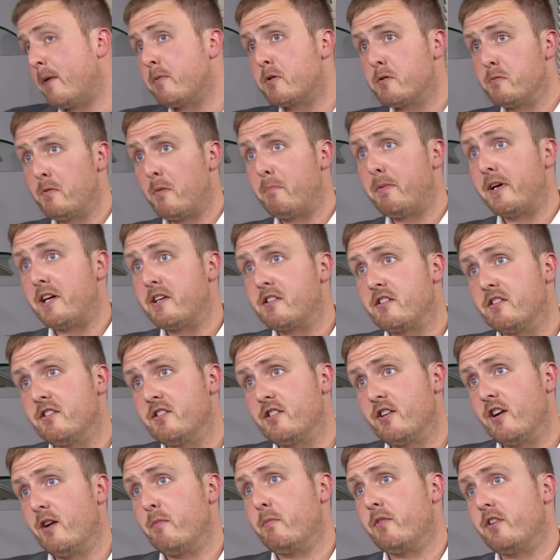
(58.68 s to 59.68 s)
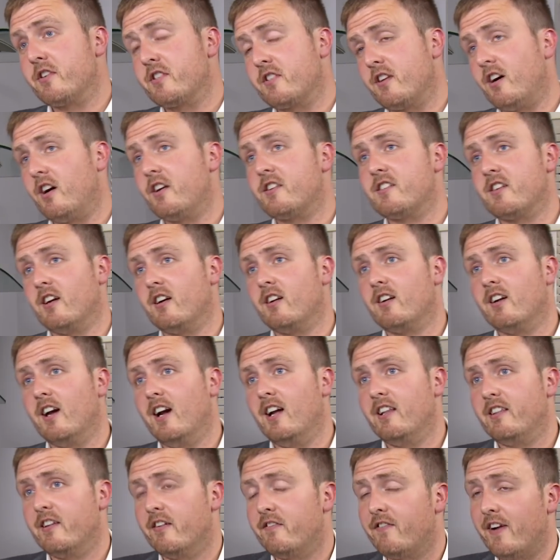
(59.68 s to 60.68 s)
Debs was my biggest concern with the starter,
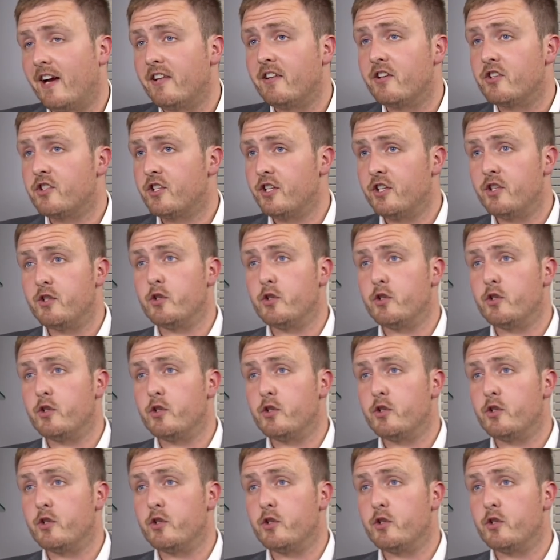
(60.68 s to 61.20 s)
and the fact that she